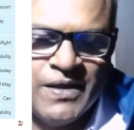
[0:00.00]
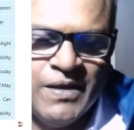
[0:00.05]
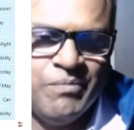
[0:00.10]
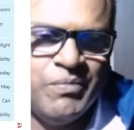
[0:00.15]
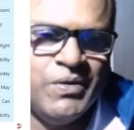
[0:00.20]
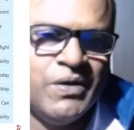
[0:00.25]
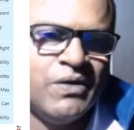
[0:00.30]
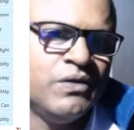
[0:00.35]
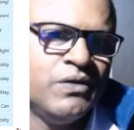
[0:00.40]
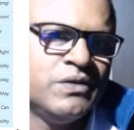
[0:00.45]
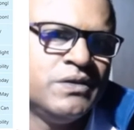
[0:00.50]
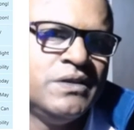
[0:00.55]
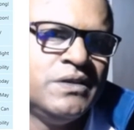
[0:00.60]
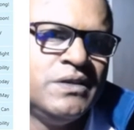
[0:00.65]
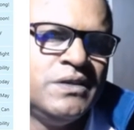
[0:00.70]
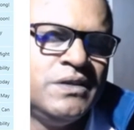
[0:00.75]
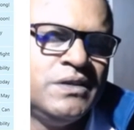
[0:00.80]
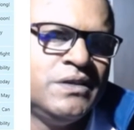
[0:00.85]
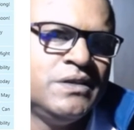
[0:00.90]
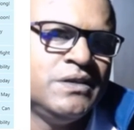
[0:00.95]
Because
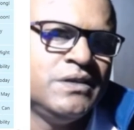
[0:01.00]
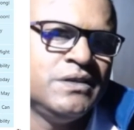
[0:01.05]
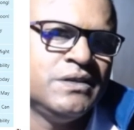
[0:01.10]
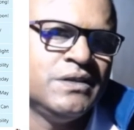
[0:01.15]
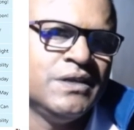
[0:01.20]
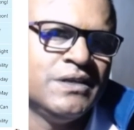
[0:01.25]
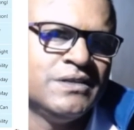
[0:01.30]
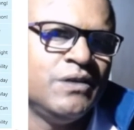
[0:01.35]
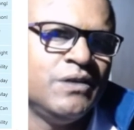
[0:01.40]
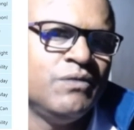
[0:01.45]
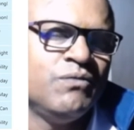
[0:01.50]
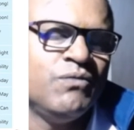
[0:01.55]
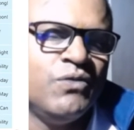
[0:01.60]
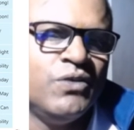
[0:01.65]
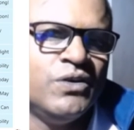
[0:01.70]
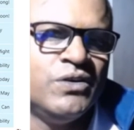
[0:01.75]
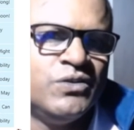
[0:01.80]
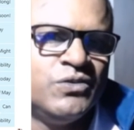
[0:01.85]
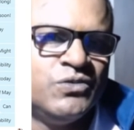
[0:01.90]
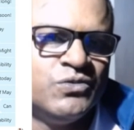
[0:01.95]
he doesn't
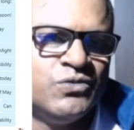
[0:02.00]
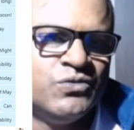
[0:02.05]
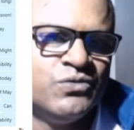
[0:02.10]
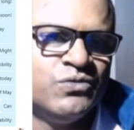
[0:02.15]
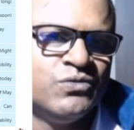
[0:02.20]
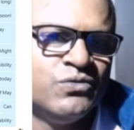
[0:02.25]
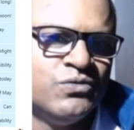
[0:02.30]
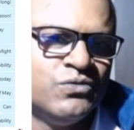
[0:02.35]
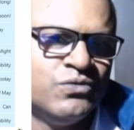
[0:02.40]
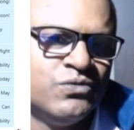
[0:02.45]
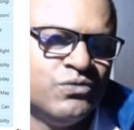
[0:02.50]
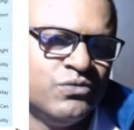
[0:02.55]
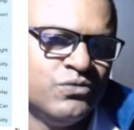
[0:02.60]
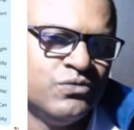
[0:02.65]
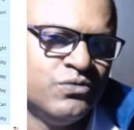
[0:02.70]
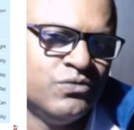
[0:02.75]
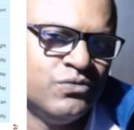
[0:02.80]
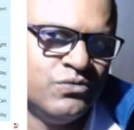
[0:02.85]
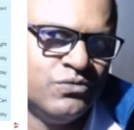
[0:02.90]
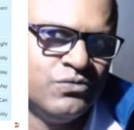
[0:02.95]
want
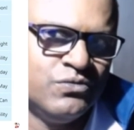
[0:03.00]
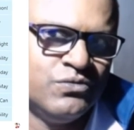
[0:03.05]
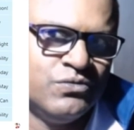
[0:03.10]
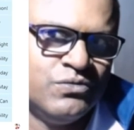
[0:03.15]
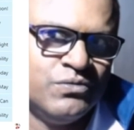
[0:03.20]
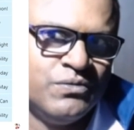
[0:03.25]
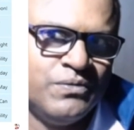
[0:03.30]
to